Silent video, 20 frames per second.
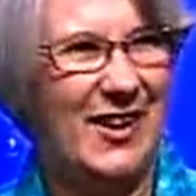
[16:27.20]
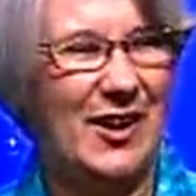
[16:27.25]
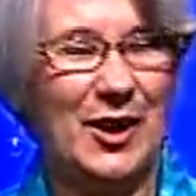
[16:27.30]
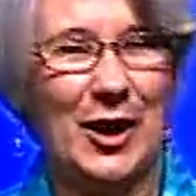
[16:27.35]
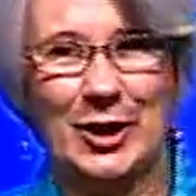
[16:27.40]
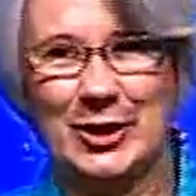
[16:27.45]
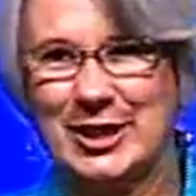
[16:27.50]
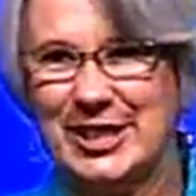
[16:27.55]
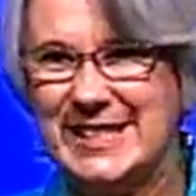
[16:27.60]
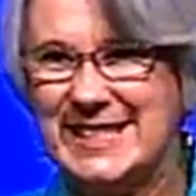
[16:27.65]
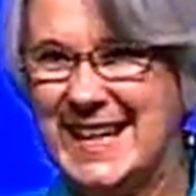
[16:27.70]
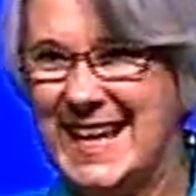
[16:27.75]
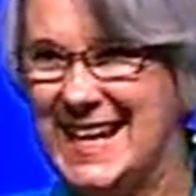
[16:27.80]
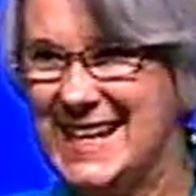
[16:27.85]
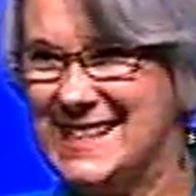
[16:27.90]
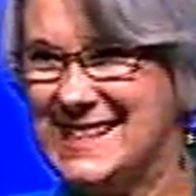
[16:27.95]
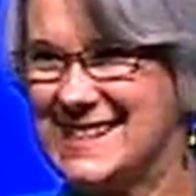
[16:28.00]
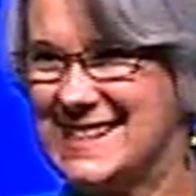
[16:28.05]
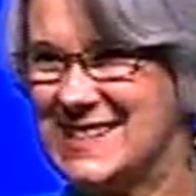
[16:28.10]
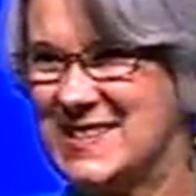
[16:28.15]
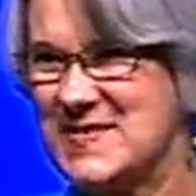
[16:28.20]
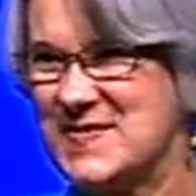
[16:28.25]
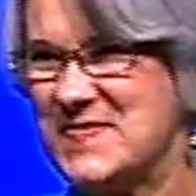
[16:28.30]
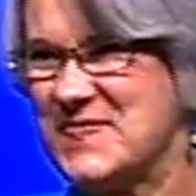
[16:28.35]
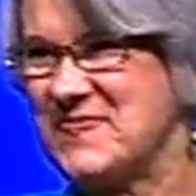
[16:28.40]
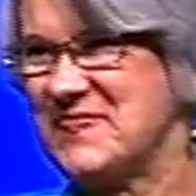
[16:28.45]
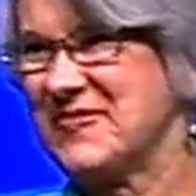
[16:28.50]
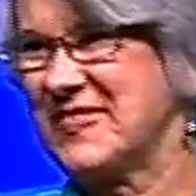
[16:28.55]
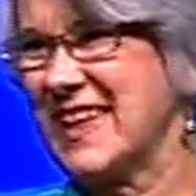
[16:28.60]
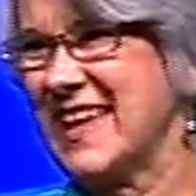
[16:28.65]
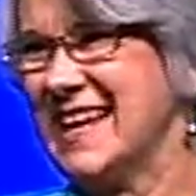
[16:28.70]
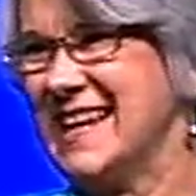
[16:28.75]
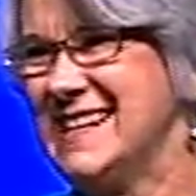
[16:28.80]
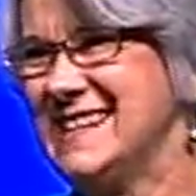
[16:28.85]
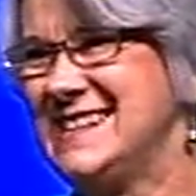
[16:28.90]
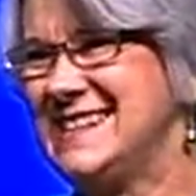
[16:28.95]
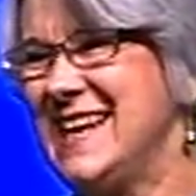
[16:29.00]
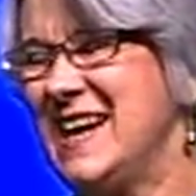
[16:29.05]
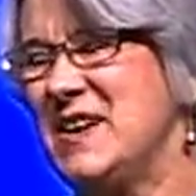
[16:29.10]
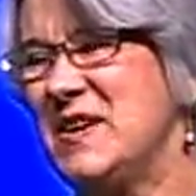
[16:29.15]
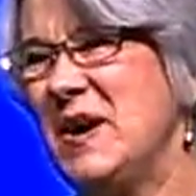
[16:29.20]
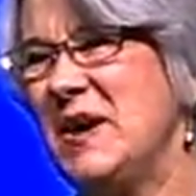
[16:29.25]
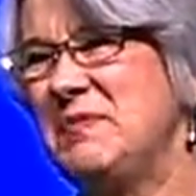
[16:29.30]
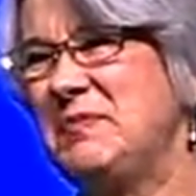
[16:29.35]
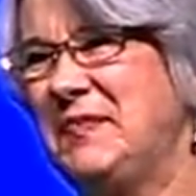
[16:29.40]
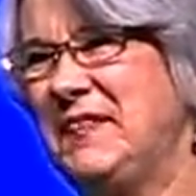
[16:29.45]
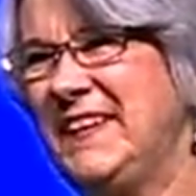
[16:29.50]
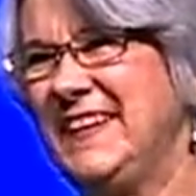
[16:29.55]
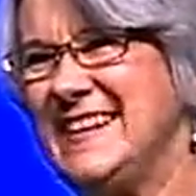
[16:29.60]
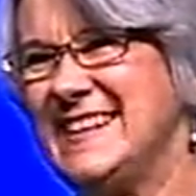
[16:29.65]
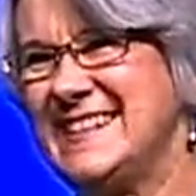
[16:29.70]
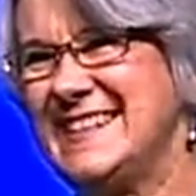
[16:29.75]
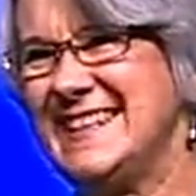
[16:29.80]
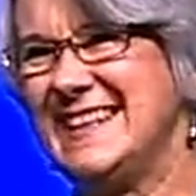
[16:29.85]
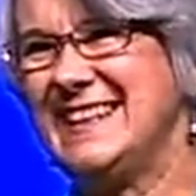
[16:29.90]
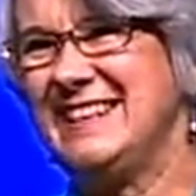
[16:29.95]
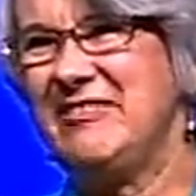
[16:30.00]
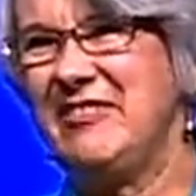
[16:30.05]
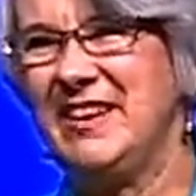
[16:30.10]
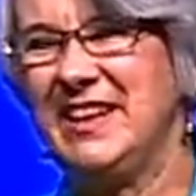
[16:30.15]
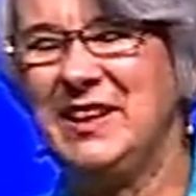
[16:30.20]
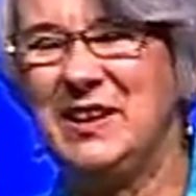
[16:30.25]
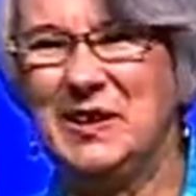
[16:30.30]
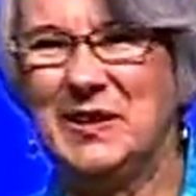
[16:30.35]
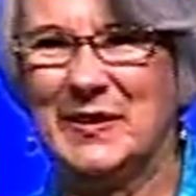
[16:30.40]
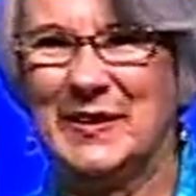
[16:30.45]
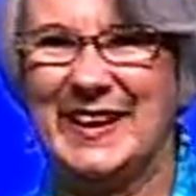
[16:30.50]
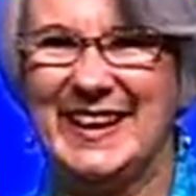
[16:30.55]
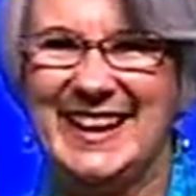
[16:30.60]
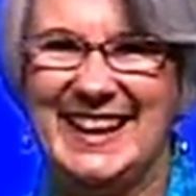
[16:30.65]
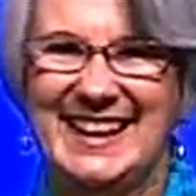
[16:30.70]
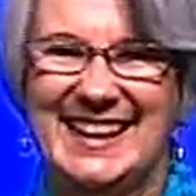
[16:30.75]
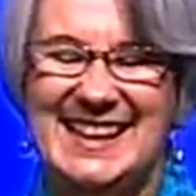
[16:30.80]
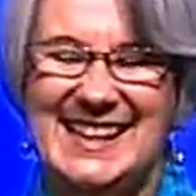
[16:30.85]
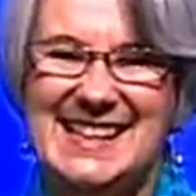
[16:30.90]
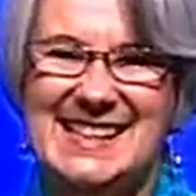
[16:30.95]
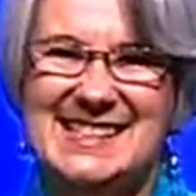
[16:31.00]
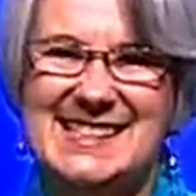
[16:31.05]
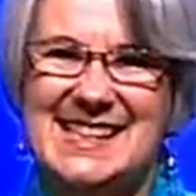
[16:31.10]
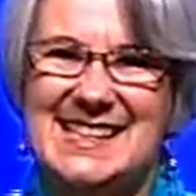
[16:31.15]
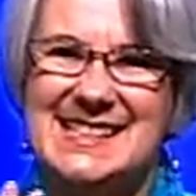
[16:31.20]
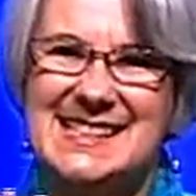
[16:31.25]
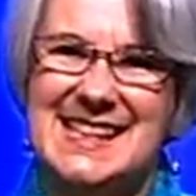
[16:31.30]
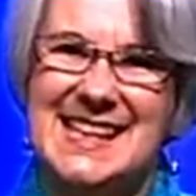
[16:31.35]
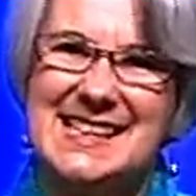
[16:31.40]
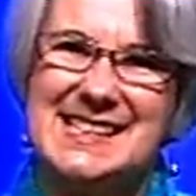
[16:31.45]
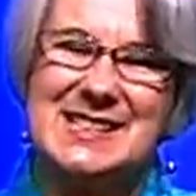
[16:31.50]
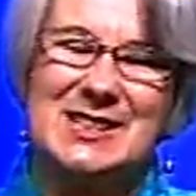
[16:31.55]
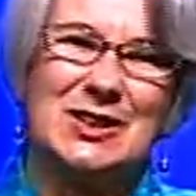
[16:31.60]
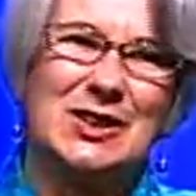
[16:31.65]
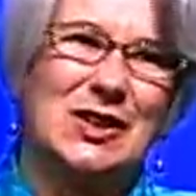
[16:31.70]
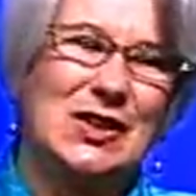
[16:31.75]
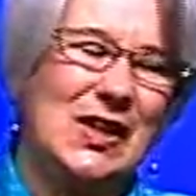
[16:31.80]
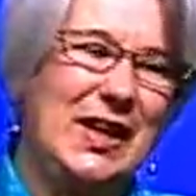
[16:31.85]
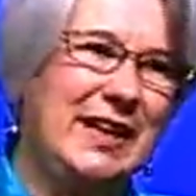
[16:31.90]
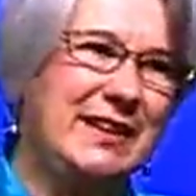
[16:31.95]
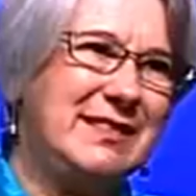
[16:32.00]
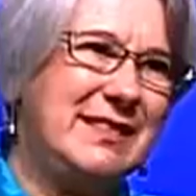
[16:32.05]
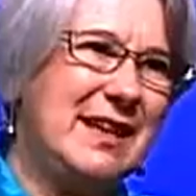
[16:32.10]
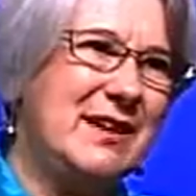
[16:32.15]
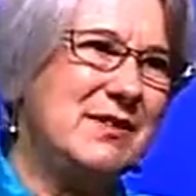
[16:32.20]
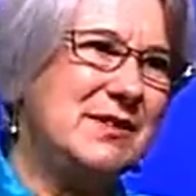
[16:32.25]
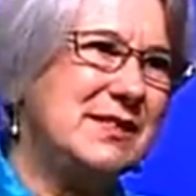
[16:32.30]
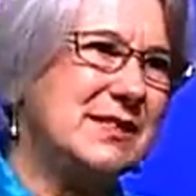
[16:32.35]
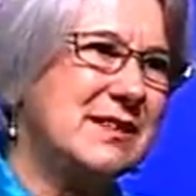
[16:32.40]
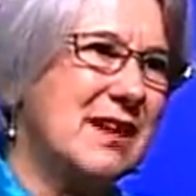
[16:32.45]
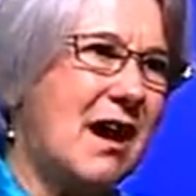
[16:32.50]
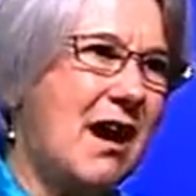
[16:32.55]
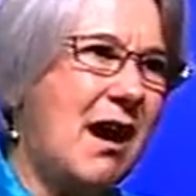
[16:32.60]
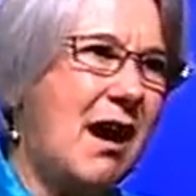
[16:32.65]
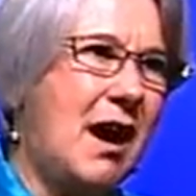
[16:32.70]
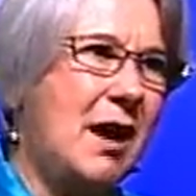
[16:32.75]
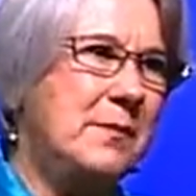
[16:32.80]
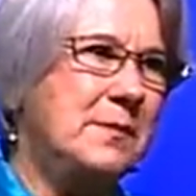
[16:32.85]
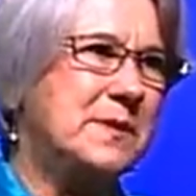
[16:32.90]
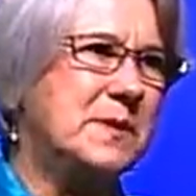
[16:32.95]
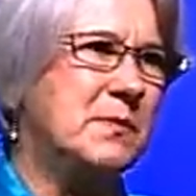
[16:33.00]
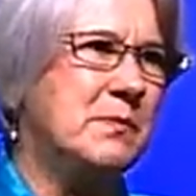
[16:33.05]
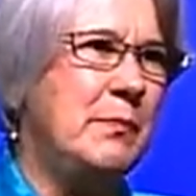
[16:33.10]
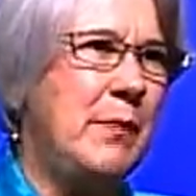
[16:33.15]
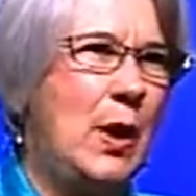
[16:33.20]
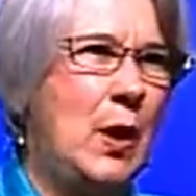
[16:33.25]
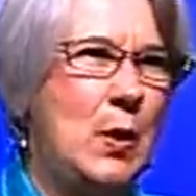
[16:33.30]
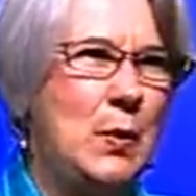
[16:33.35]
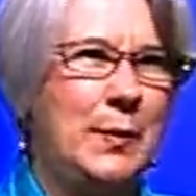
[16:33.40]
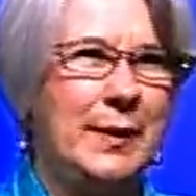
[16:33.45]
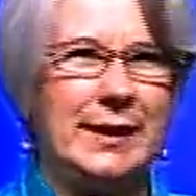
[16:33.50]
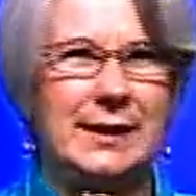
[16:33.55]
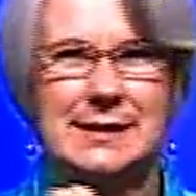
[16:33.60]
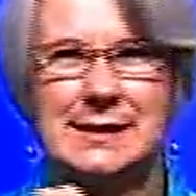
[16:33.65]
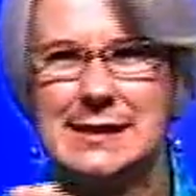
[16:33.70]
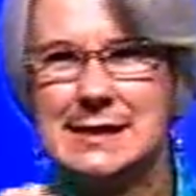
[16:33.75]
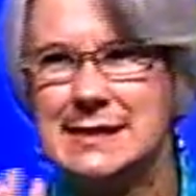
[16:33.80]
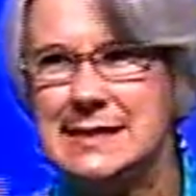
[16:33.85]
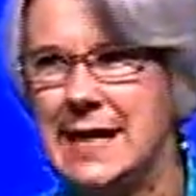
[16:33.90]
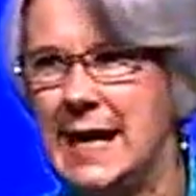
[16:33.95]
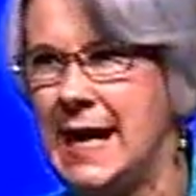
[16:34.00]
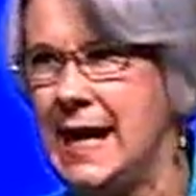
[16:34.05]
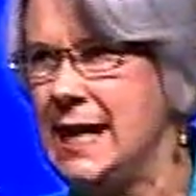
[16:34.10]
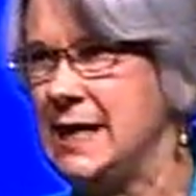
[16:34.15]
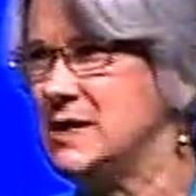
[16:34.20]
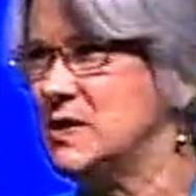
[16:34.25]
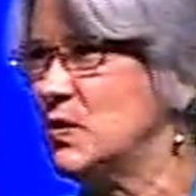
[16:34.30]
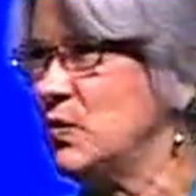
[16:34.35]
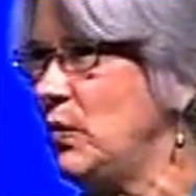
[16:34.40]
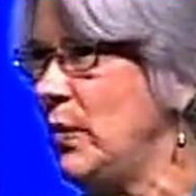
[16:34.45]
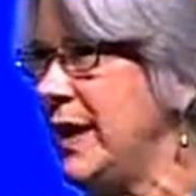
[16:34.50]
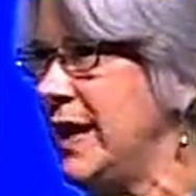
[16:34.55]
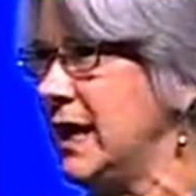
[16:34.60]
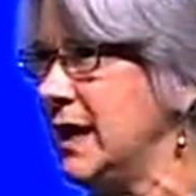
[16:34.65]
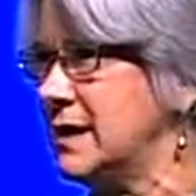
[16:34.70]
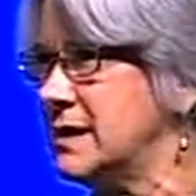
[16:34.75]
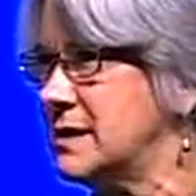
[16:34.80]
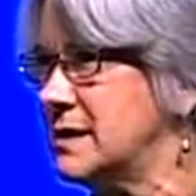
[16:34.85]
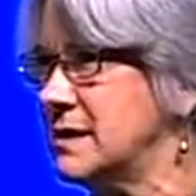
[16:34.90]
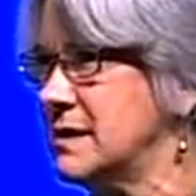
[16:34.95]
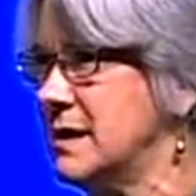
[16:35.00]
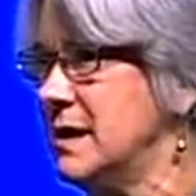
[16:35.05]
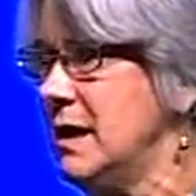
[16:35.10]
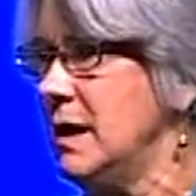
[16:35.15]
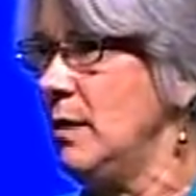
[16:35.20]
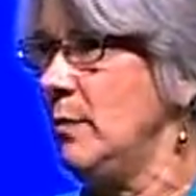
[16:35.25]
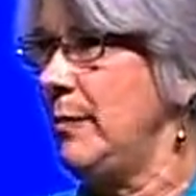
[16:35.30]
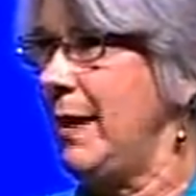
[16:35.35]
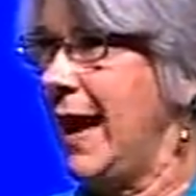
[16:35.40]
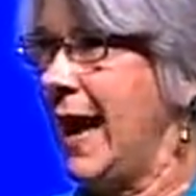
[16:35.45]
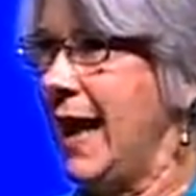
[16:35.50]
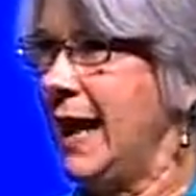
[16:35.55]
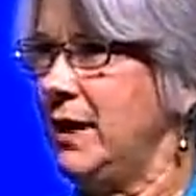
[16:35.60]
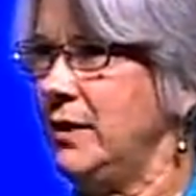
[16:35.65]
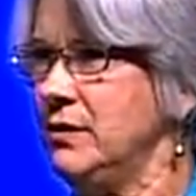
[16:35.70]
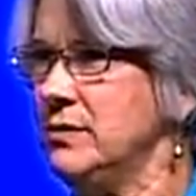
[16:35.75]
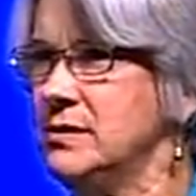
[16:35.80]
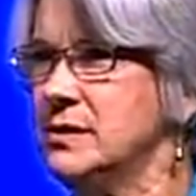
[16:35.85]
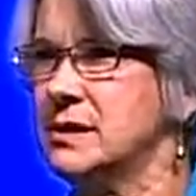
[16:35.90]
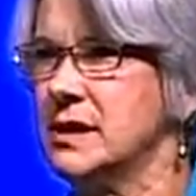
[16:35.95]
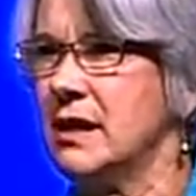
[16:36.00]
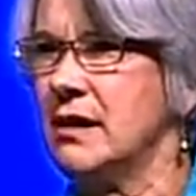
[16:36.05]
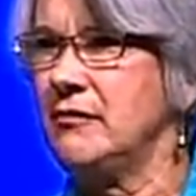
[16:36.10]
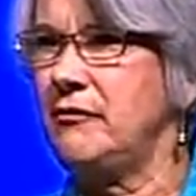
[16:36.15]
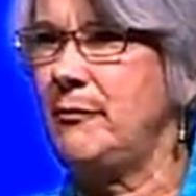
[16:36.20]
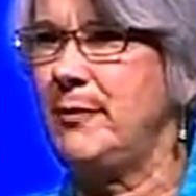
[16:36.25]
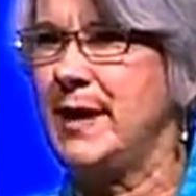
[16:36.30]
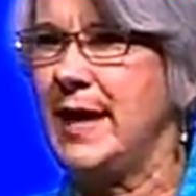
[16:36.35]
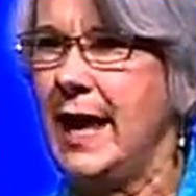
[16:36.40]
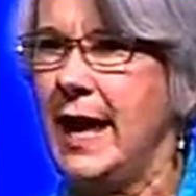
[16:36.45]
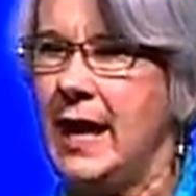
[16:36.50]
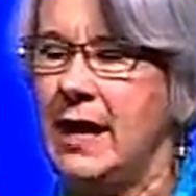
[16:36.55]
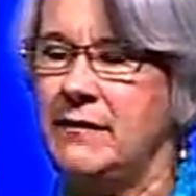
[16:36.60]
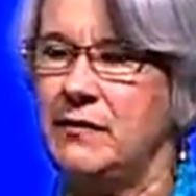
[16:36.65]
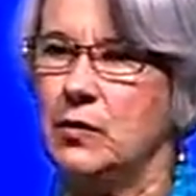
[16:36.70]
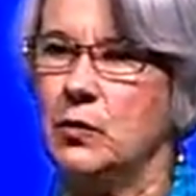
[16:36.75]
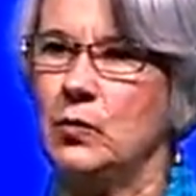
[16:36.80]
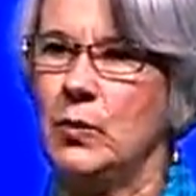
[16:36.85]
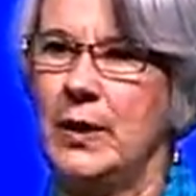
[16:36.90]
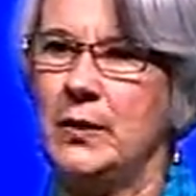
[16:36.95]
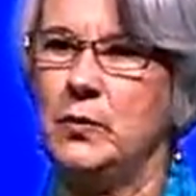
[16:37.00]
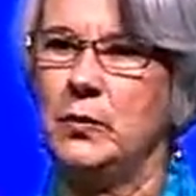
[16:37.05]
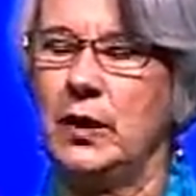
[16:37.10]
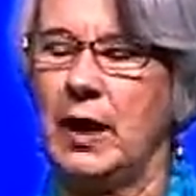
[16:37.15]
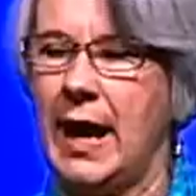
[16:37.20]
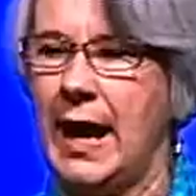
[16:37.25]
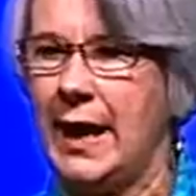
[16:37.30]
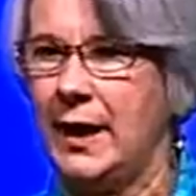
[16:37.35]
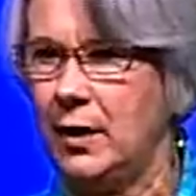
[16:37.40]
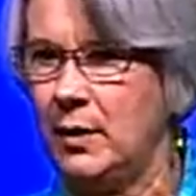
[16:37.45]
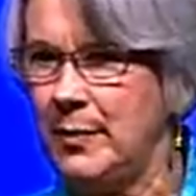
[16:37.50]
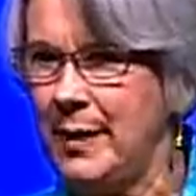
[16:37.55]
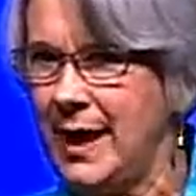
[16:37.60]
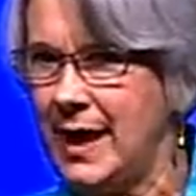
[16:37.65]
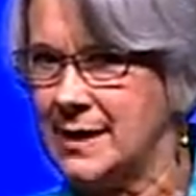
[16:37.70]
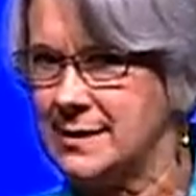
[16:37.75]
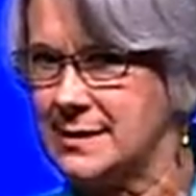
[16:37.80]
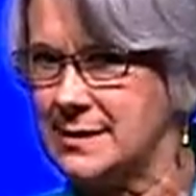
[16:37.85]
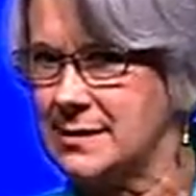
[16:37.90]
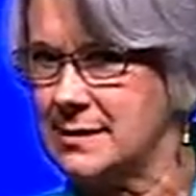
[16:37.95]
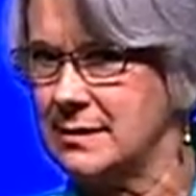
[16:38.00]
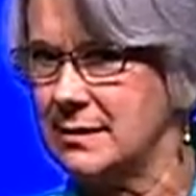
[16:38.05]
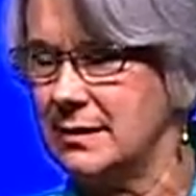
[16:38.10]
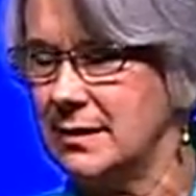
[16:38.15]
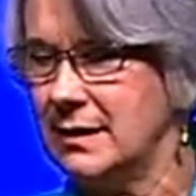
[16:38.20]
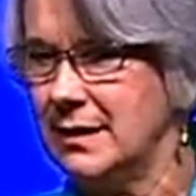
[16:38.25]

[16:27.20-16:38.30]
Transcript: on our good days. So appreciative inquiry says, let's look at those times, moments, days, weeks, patterns of behavior when we're at our best.